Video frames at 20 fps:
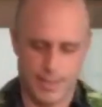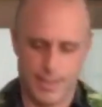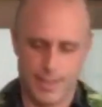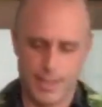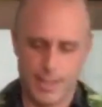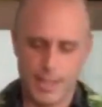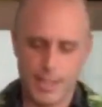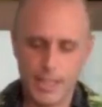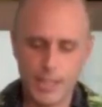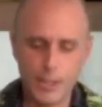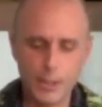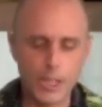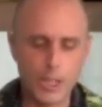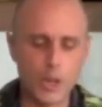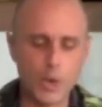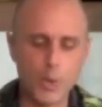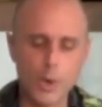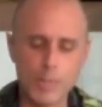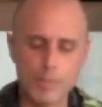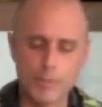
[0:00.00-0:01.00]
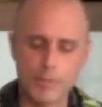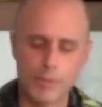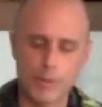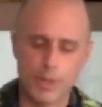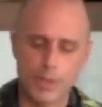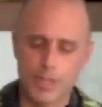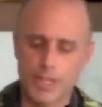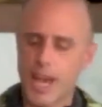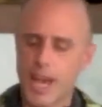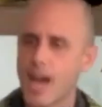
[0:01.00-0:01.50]
Ill-equipped for a
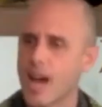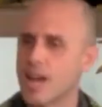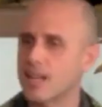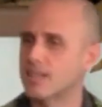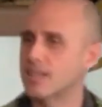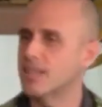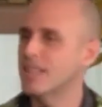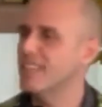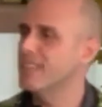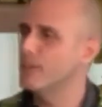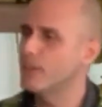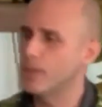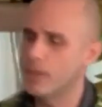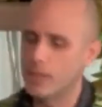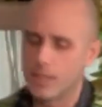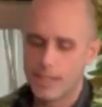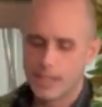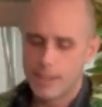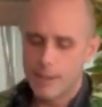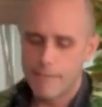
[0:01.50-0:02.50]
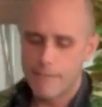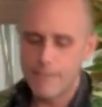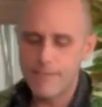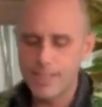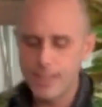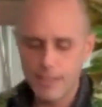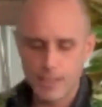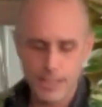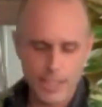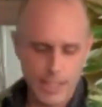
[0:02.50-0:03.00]
task,
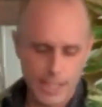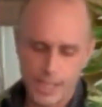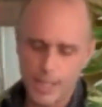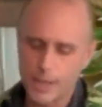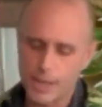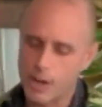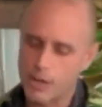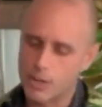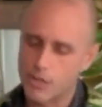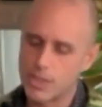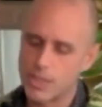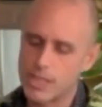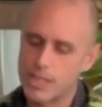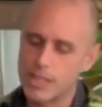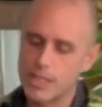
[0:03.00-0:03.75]
ill-feeling in our skin,